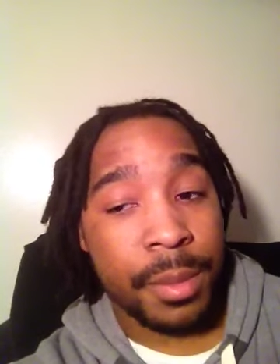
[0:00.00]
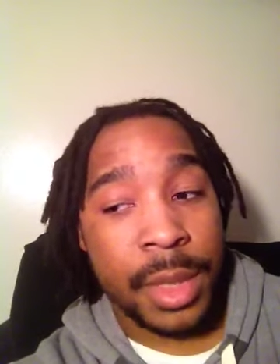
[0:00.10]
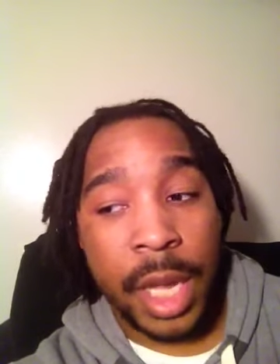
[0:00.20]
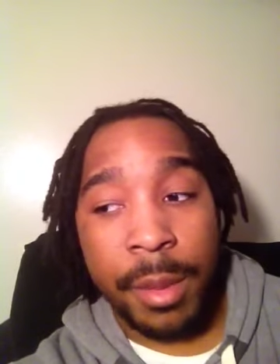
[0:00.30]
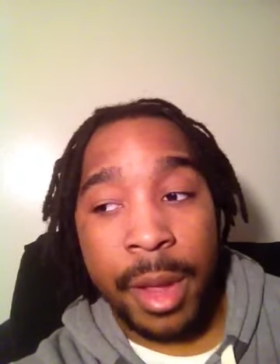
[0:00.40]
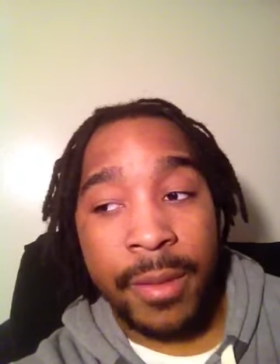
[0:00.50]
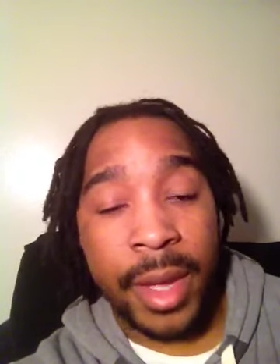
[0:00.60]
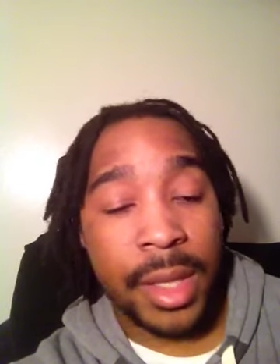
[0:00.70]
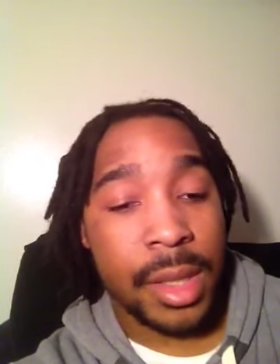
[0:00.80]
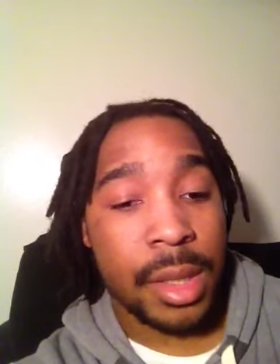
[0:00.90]
take my
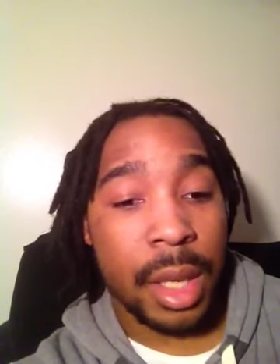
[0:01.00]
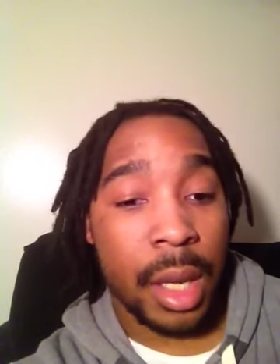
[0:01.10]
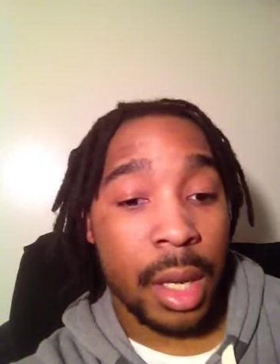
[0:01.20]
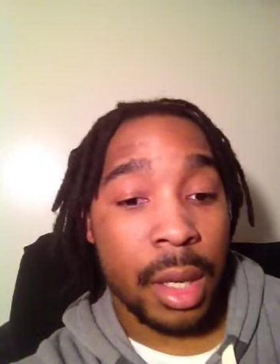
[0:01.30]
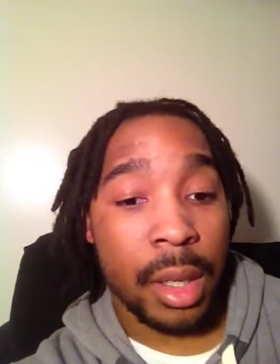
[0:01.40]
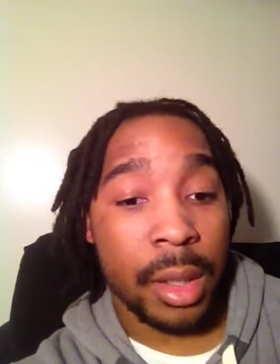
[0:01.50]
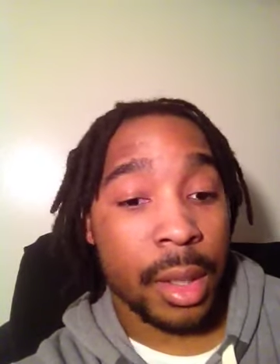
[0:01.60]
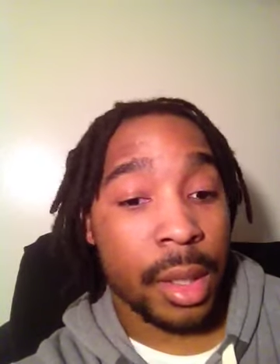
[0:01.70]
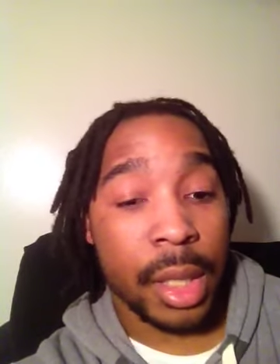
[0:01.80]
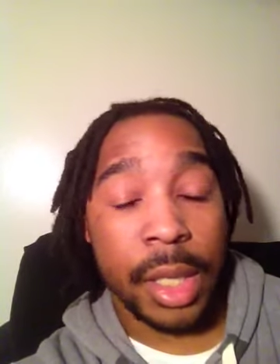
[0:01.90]
advice,
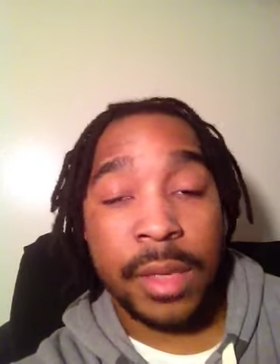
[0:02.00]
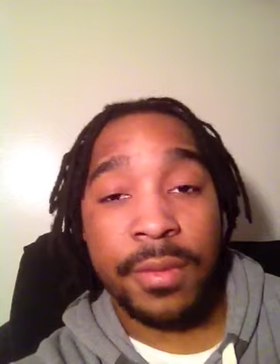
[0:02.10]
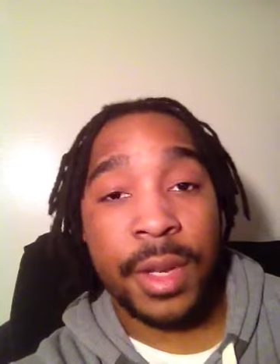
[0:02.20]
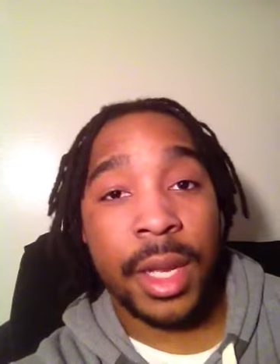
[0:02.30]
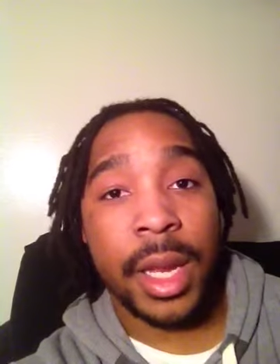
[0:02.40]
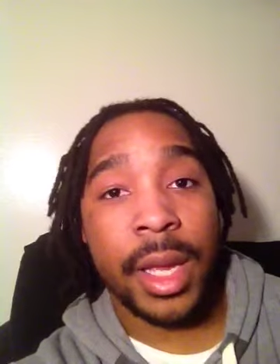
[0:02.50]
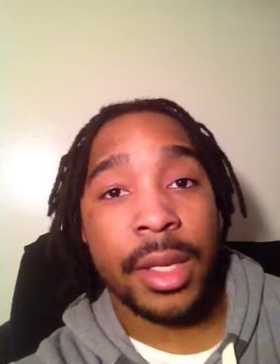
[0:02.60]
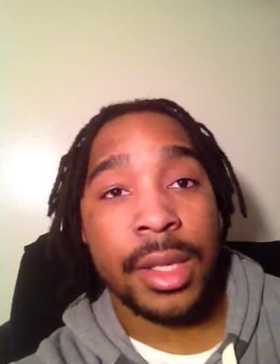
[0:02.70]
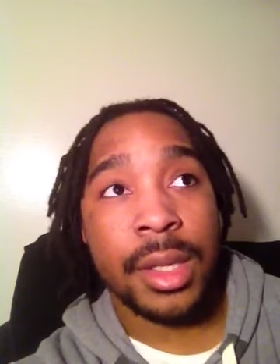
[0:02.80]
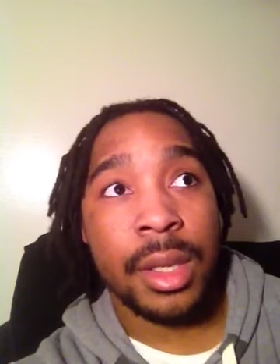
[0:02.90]
get some
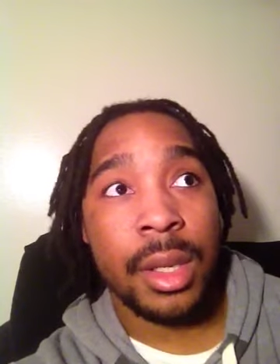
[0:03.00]
floodlights.